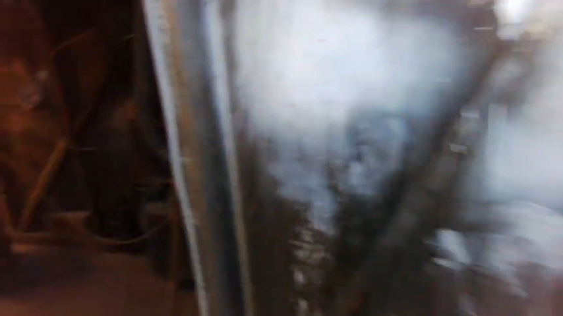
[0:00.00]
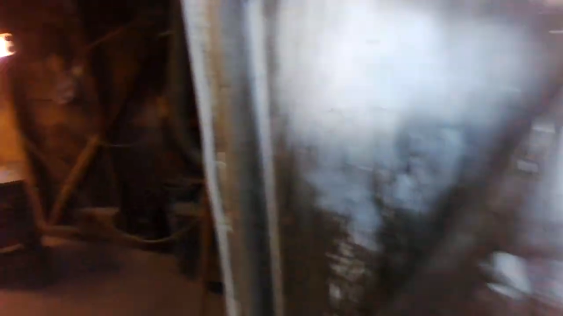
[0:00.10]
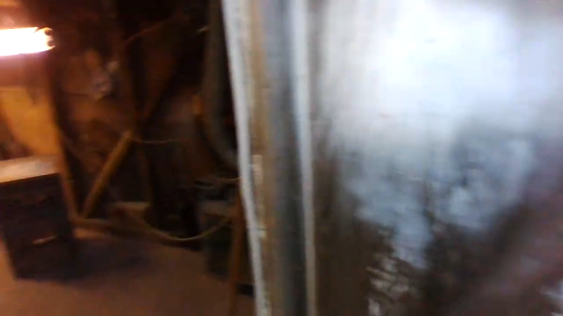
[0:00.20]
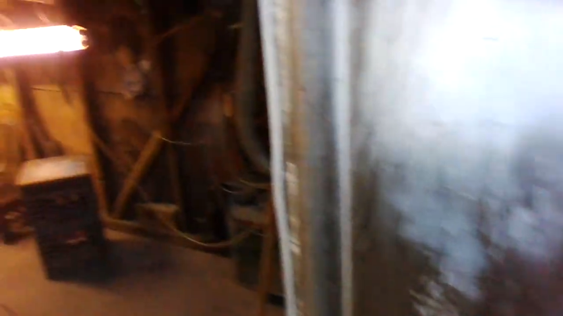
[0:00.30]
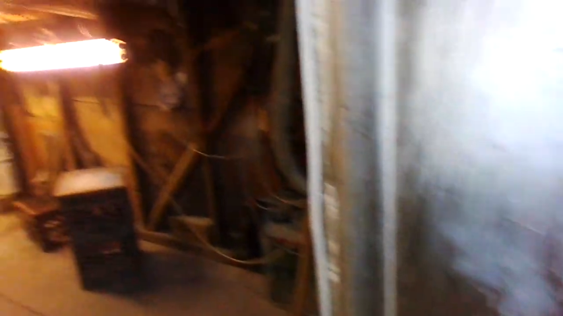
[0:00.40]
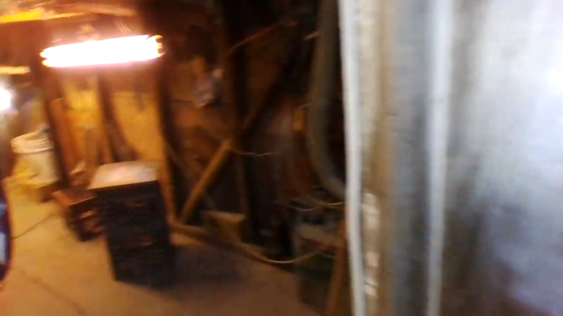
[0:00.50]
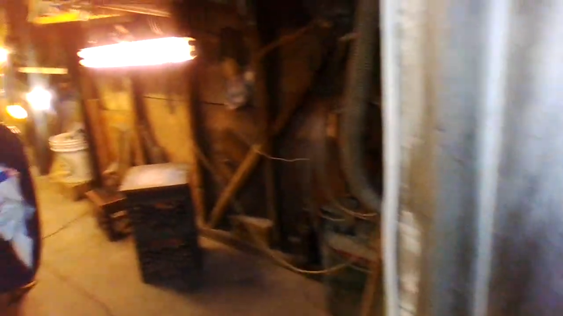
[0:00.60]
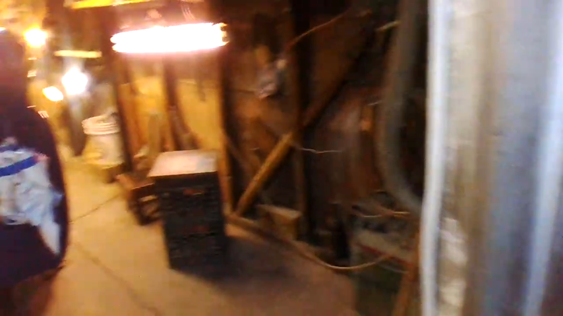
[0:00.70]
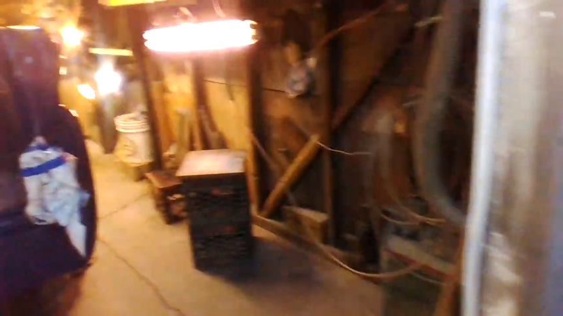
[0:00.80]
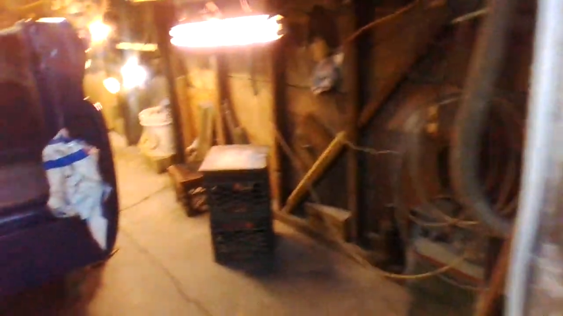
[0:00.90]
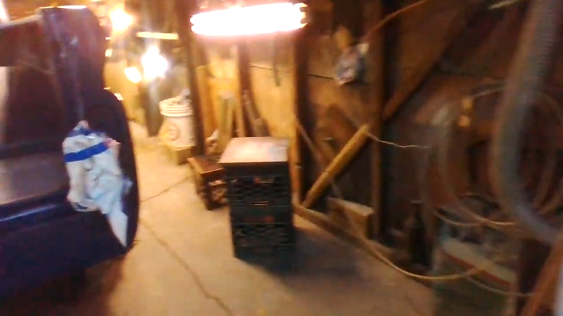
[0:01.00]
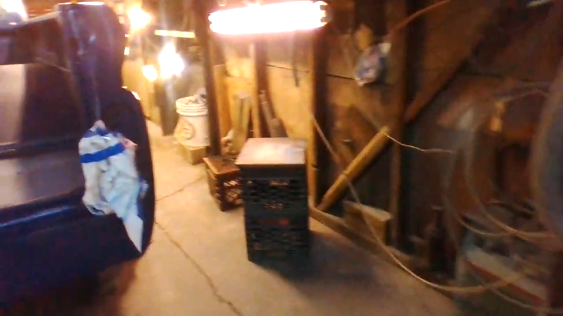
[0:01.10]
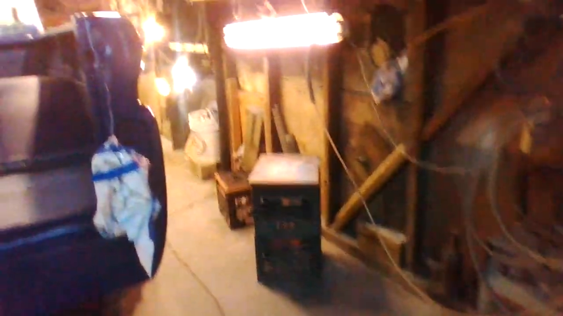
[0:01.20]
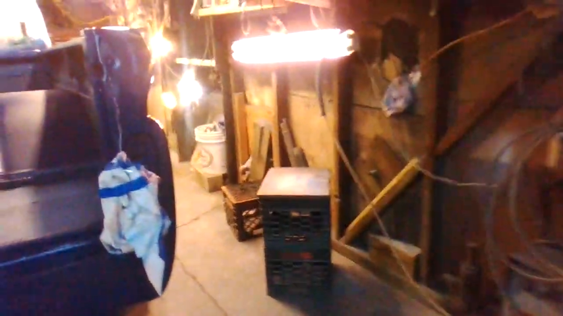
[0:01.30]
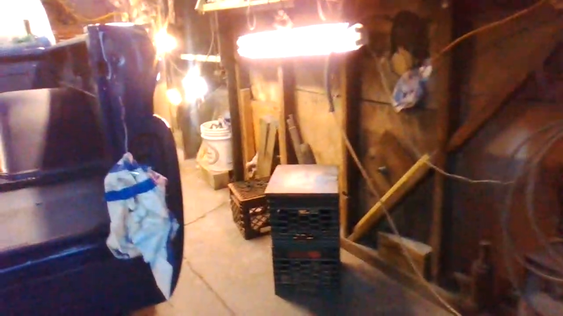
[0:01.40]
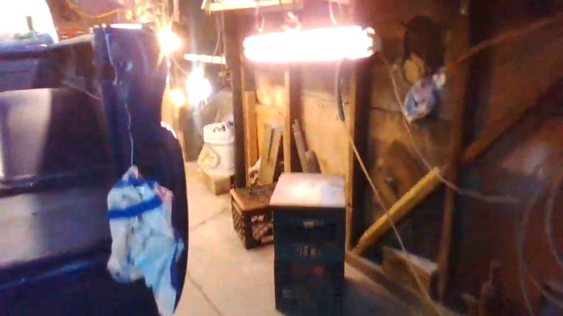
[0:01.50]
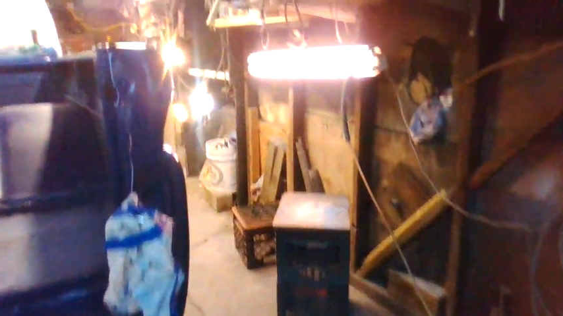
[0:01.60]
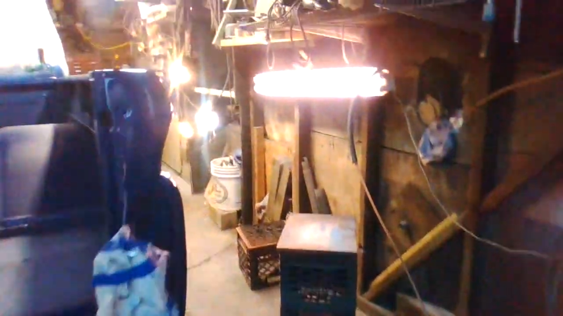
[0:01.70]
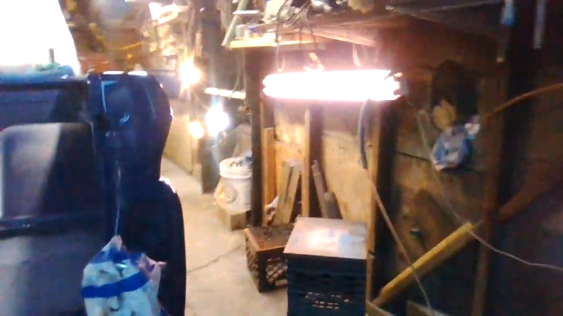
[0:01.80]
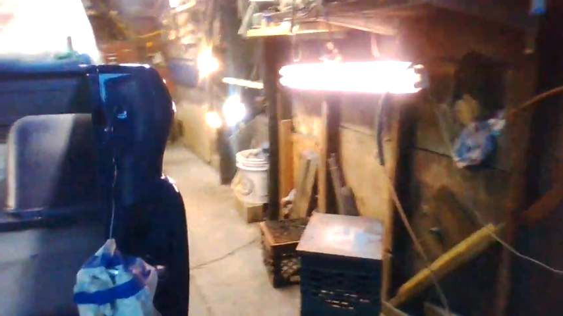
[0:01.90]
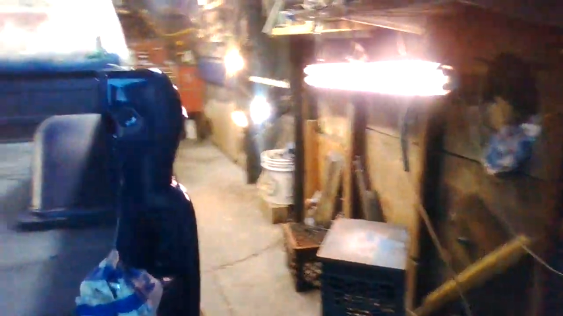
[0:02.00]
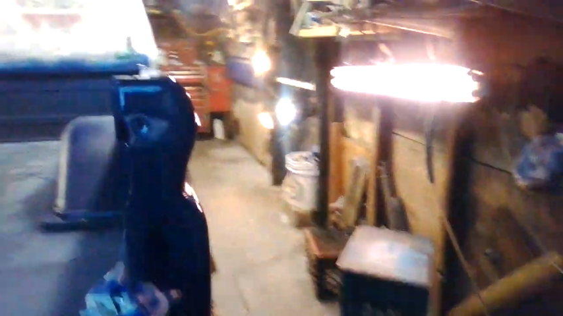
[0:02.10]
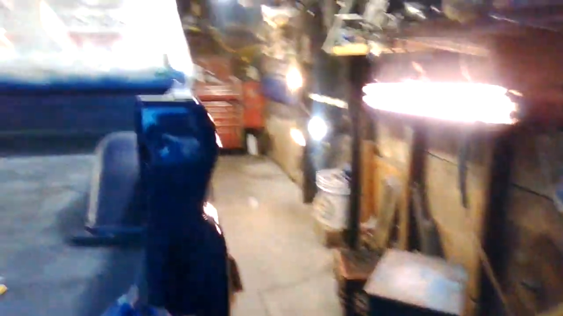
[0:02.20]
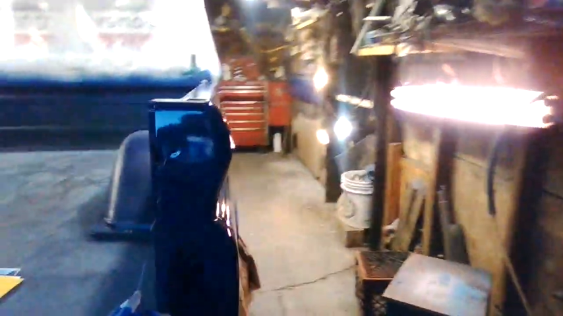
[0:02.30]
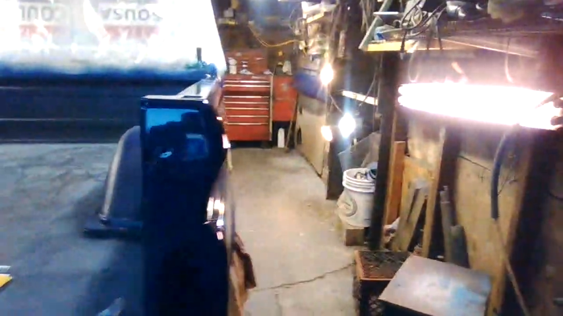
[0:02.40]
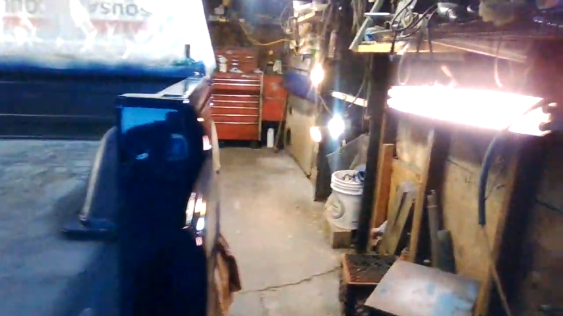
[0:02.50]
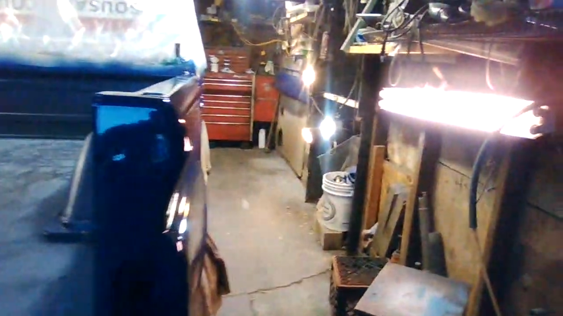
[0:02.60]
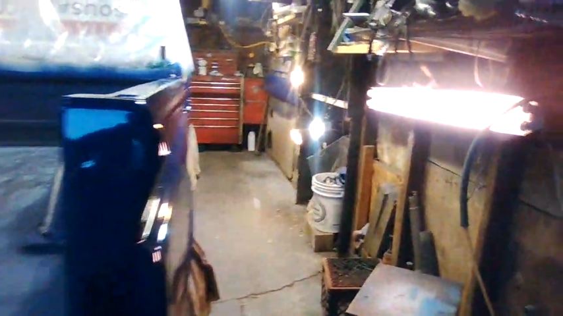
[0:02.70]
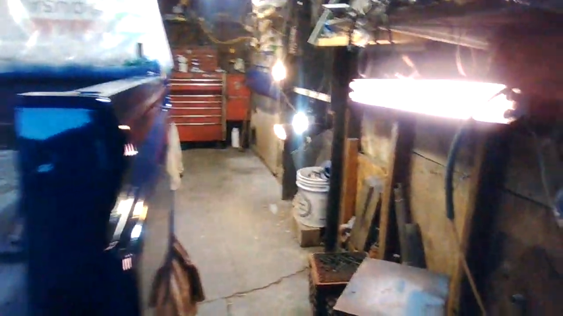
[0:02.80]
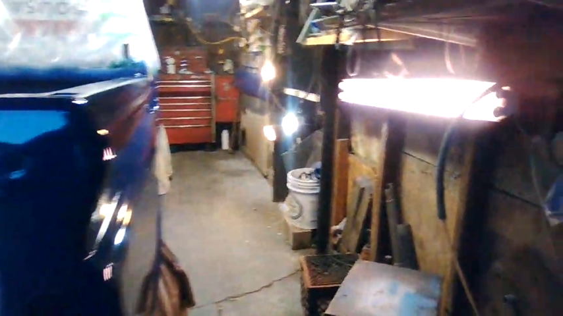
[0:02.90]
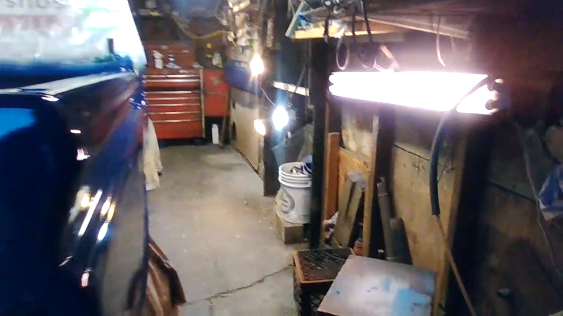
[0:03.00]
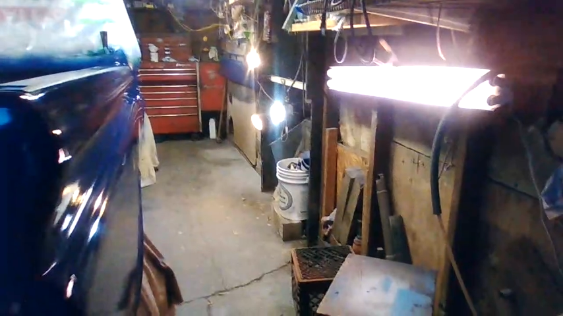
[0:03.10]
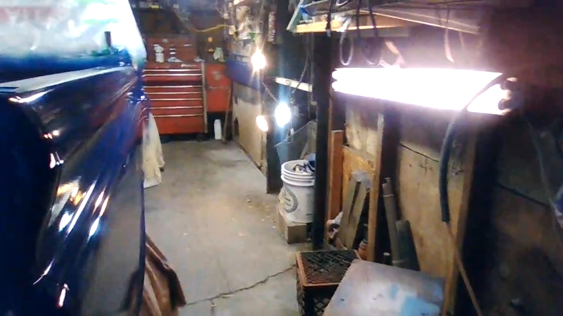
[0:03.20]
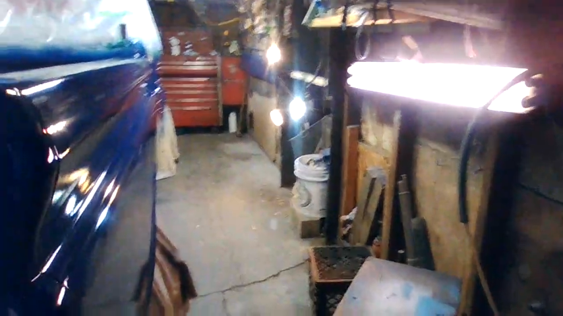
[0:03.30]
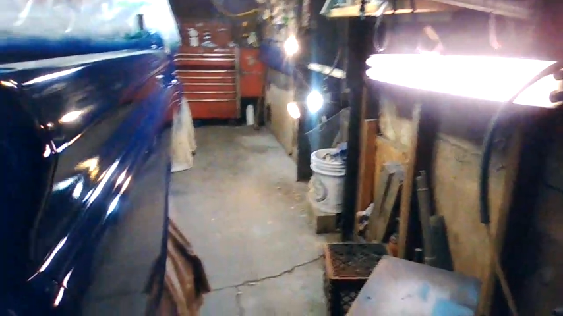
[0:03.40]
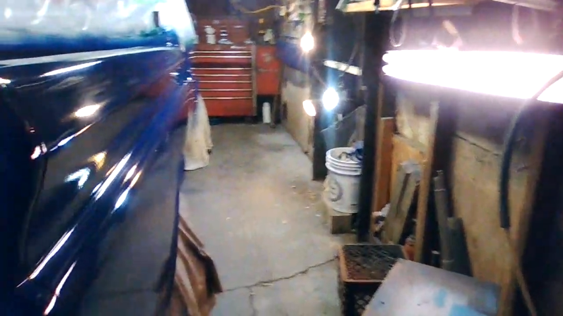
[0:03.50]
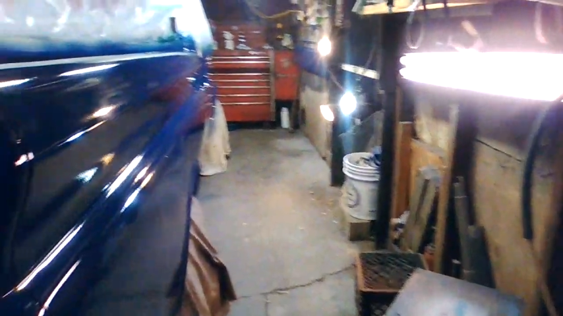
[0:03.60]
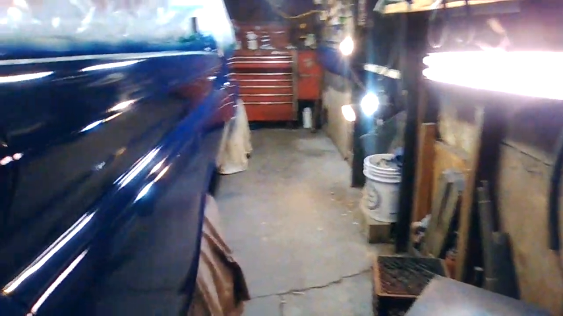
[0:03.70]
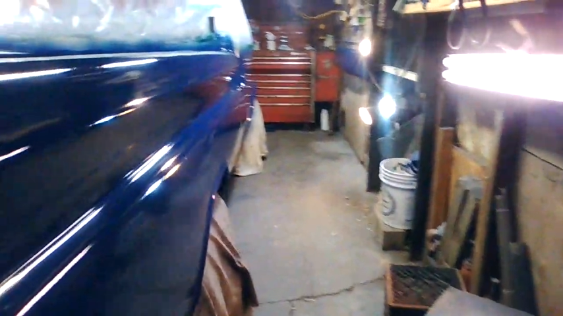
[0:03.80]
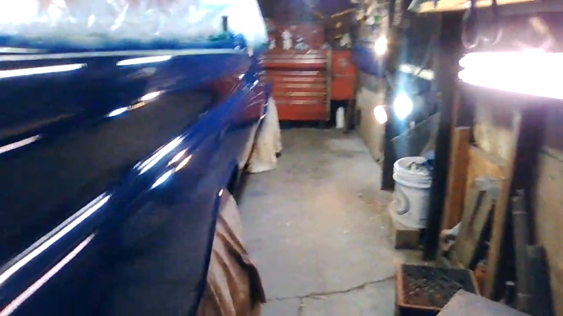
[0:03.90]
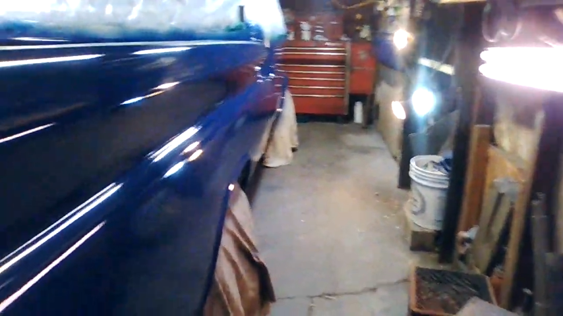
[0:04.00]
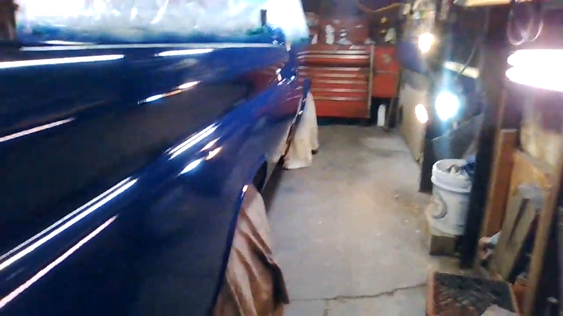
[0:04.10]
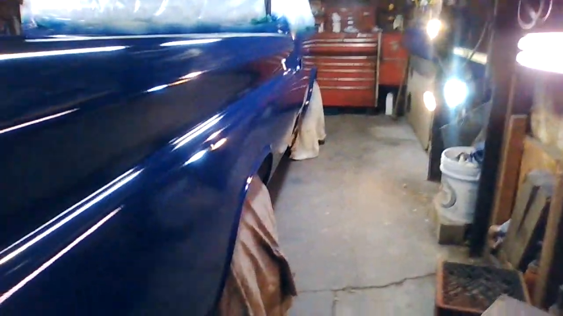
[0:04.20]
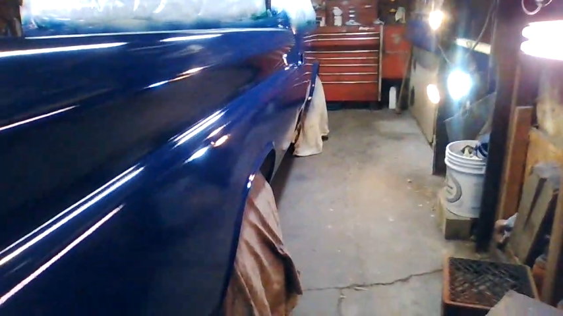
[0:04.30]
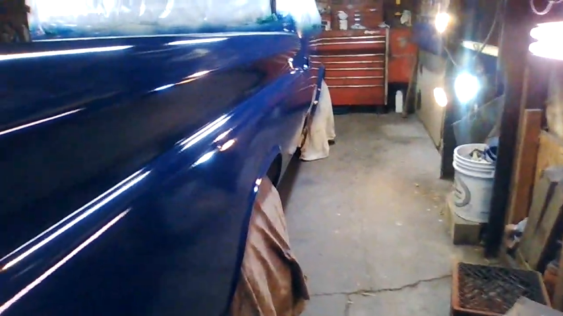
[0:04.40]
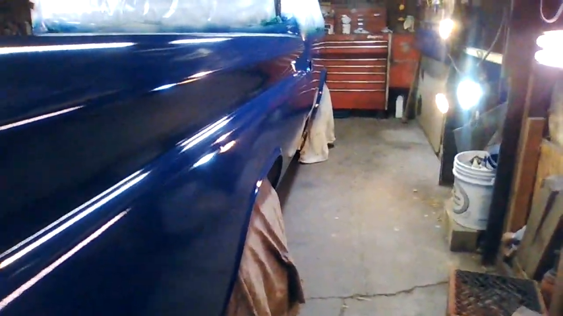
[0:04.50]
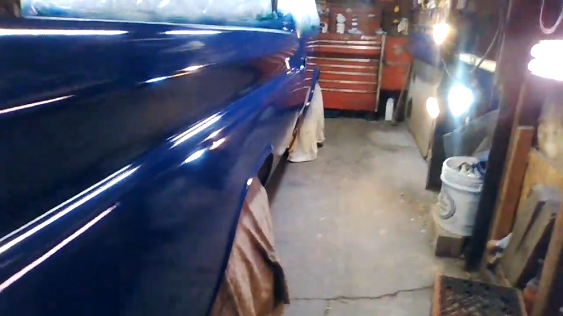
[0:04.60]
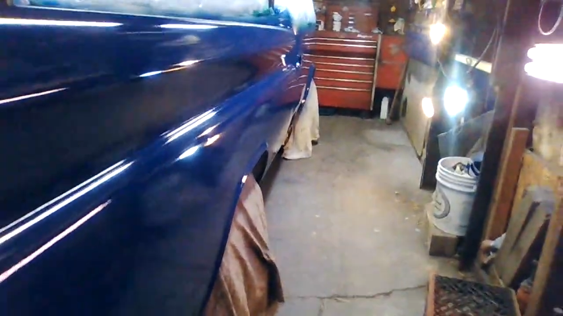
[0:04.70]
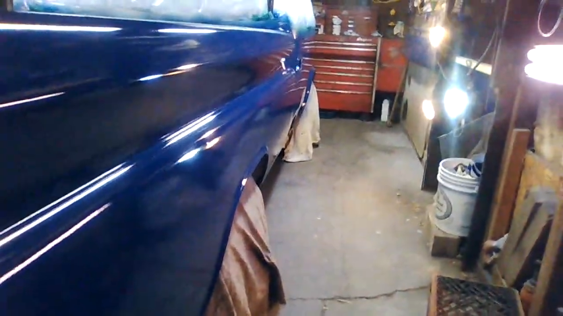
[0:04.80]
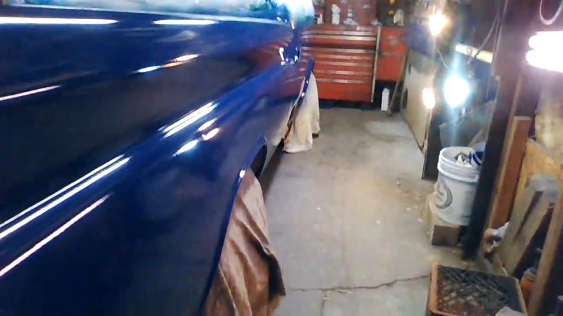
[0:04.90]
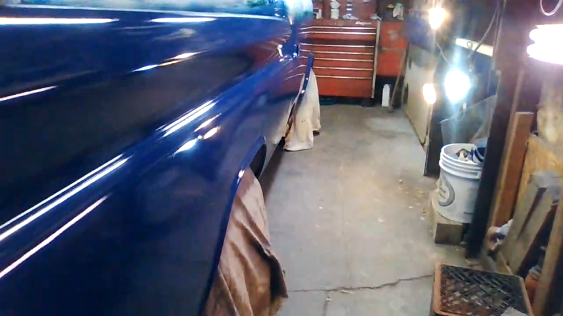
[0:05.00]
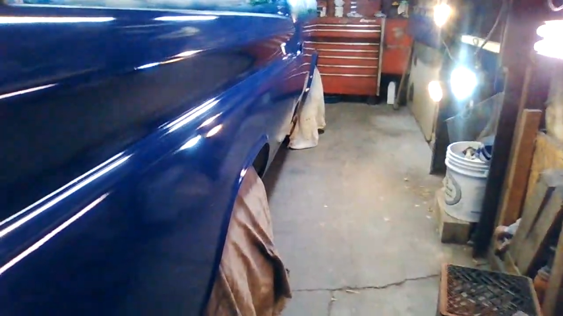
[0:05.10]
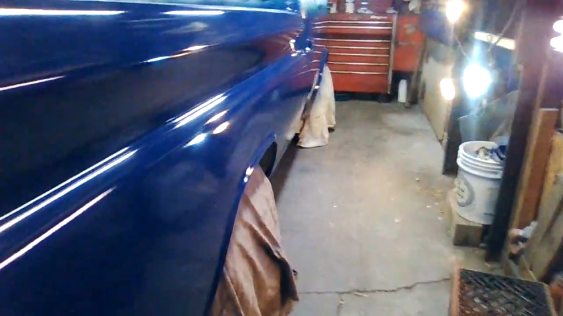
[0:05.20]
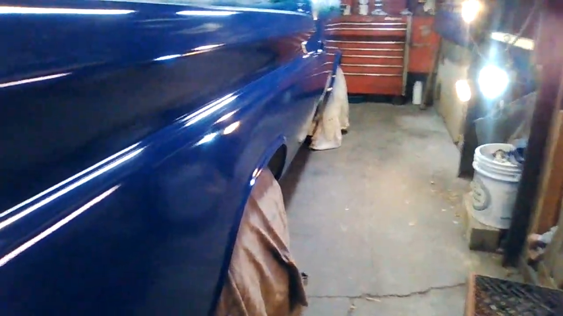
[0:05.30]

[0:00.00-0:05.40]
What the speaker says: (no speaker visible)